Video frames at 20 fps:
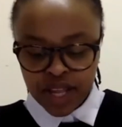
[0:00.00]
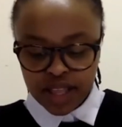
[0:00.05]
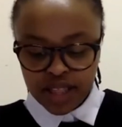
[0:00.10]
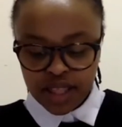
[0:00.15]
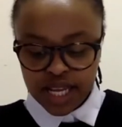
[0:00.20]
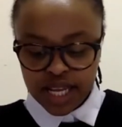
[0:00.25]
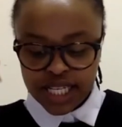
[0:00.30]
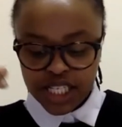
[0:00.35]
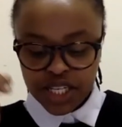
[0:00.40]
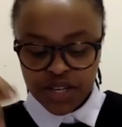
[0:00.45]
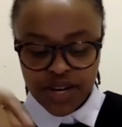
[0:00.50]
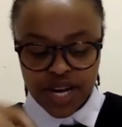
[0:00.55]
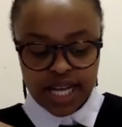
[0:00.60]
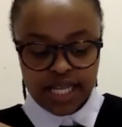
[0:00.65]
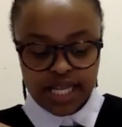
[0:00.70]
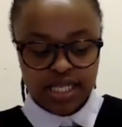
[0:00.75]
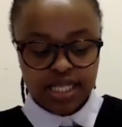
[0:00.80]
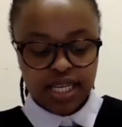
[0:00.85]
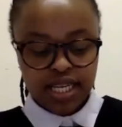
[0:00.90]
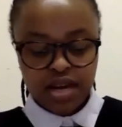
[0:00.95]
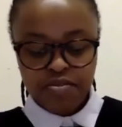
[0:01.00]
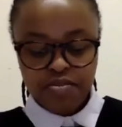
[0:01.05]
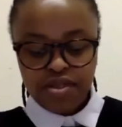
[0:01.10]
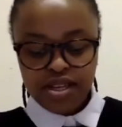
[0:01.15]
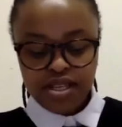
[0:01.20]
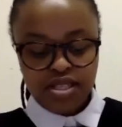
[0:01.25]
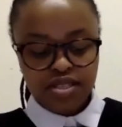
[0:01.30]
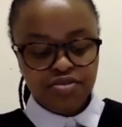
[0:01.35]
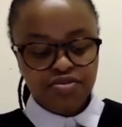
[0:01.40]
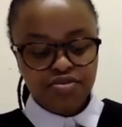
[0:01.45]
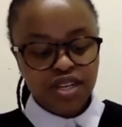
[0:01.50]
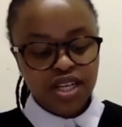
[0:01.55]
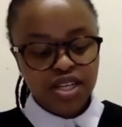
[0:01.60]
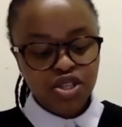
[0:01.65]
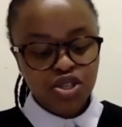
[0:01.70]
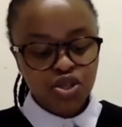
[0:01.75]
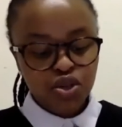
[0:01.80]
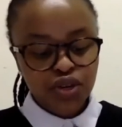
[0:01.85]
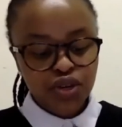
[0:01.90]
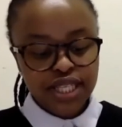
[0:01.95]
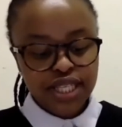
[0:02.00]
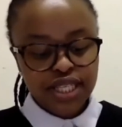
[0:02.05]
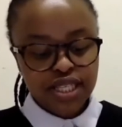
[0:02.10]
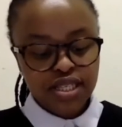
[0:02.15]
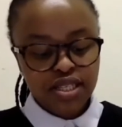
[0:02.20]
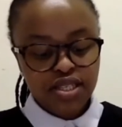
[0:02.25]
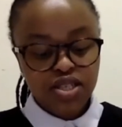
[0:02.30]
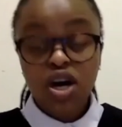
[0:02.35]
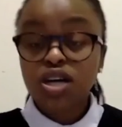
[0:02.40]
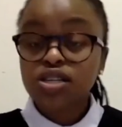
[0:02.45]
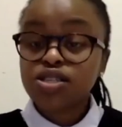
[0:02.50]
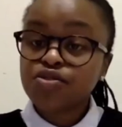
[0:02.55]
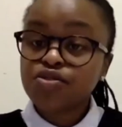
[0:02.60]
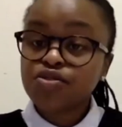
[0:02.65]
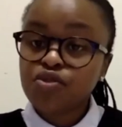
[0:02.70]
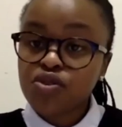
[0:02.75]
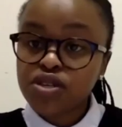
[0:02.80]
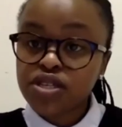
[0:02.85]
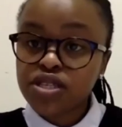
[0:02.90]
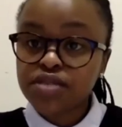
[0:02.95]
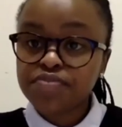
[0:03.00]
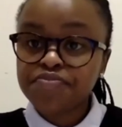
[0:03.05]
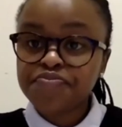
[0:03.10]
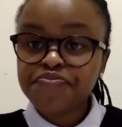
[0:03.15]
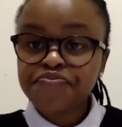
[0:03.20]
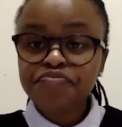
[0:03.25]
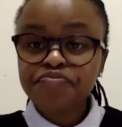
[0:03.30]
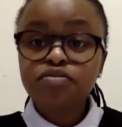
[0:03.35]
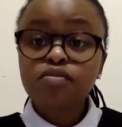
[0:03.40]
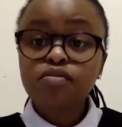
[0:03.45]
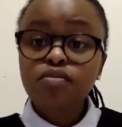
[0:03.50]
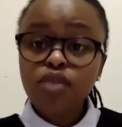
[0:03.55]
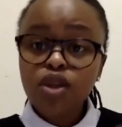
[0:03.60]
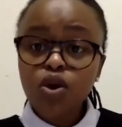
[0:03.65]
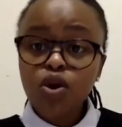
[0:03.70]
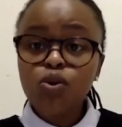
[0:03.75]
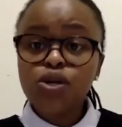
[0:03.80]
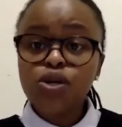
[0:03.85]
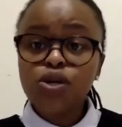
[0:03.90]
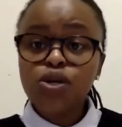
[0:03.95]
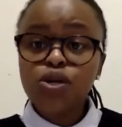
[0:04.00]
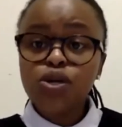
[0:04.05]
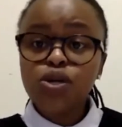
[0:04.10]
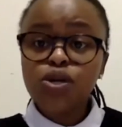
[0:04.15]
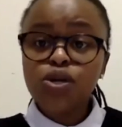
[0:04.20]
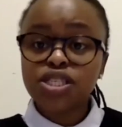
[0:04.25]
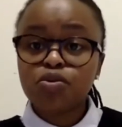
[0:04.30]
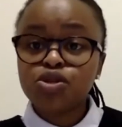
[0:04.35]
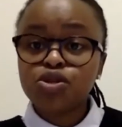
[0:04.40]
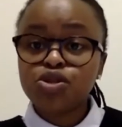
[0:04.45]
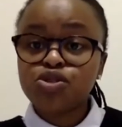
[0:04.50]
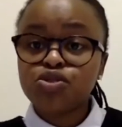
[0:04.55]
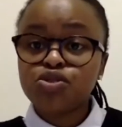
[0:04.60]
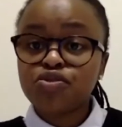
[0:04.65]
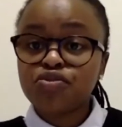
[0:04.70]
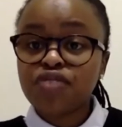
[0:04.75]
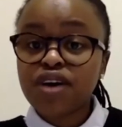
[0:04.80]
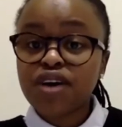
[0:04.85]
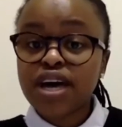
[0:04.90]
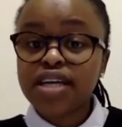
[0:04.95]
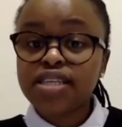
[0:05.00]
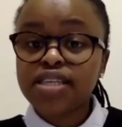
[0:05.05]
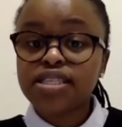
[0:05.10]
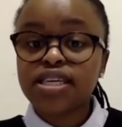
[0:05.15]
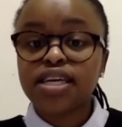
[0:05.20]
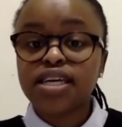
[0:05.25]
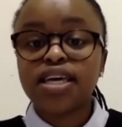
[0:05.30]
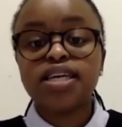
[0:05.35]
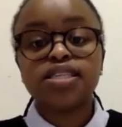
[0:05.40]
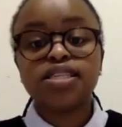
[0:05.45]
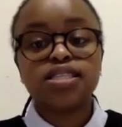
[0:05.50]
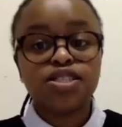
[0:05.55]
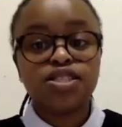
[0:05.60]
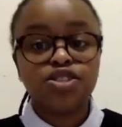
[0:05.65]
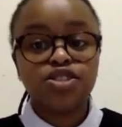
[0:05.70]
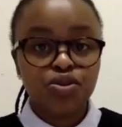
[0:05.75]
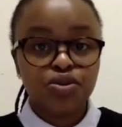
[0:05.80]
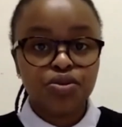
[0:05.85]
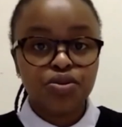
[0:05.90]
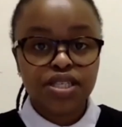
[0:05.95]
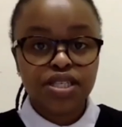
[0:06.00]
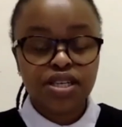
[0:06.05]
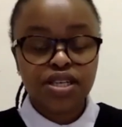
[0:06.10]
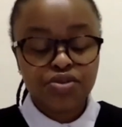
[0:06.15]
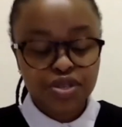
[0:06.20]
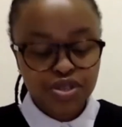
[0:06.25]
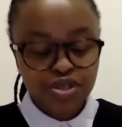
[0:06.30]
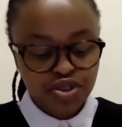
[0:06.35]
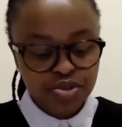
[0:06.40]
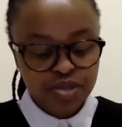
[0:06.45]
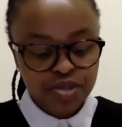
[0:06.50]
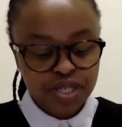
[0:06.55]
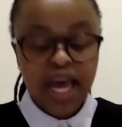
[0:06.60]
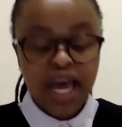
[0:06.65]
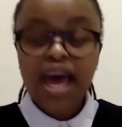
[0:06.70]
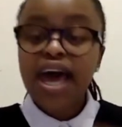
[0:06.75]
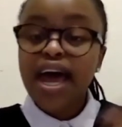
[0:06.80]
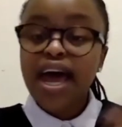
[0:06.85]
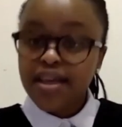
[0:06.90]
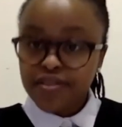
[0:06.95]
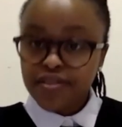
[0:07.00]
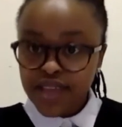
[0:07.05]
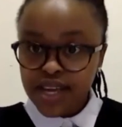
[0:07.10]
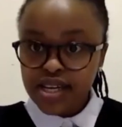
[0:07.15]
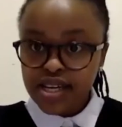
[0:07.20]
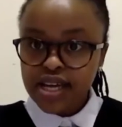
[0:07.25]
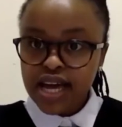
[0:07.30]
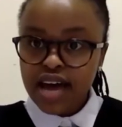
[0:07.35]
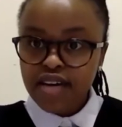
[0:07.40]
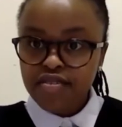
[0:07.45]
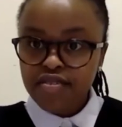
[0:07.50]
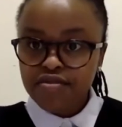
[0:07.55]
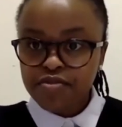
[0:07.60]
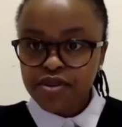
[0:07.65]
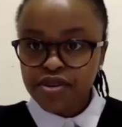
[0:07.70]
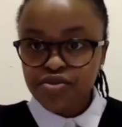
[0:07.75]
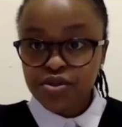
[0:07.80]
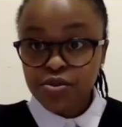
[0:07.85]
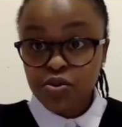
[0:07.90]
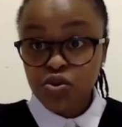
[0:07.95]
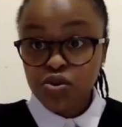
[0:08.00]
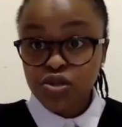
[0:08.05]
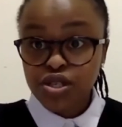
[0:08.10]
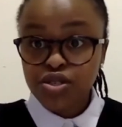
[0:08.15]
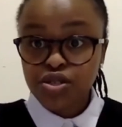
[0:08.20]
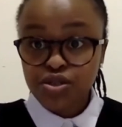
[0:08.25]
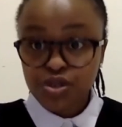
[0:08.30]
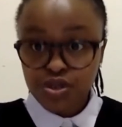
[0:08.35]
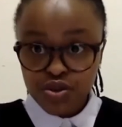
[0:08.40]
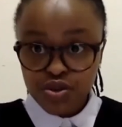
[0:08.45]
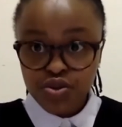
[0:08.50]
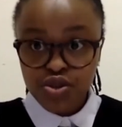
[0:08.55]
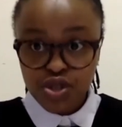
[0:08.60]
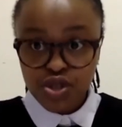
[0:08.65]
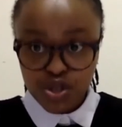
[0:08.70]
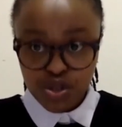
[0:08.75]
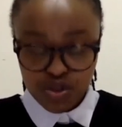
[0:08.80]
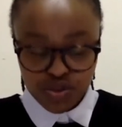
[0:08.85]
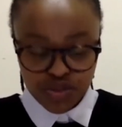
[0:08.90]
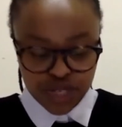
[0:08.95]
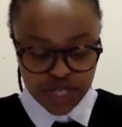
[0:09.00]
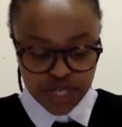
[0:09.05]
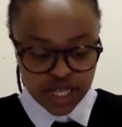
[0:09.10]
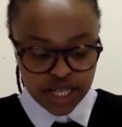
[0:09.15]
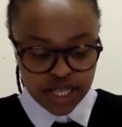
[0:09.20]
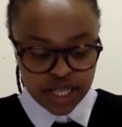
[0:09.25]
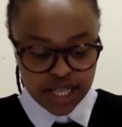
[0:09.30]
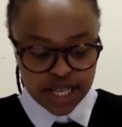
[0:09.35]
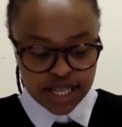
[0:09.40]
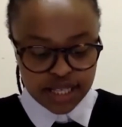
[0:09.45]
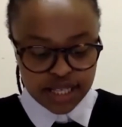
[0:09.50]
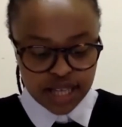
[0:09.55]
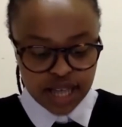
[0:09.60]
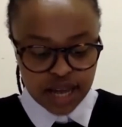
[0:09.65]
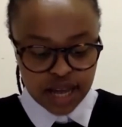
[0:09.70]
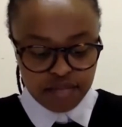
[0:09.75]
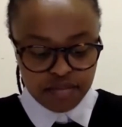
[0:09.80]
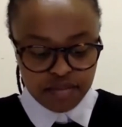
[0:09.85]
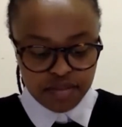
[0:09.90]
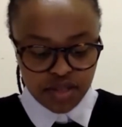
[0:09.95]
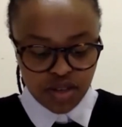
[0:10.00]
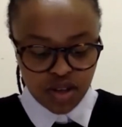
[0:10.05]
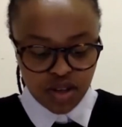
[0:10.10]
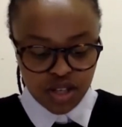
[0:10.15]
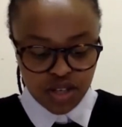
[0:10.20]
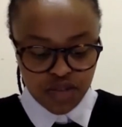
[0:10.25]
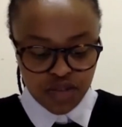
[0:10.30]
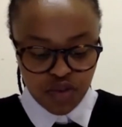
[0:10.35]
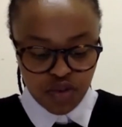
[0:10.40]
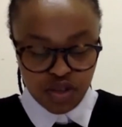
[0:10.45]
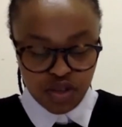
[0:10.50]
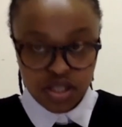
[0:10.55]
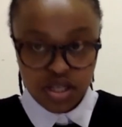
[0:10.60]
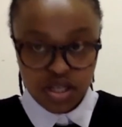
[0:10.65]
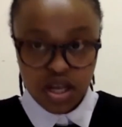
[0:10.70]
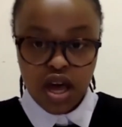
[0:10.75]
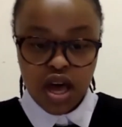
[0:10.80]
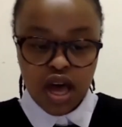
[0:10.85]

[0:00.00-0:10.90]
Nigeria has set up the Civilian Joint Task Force, which is supposed to fight against, terrorist groups, and they have been reported to use children in that task force.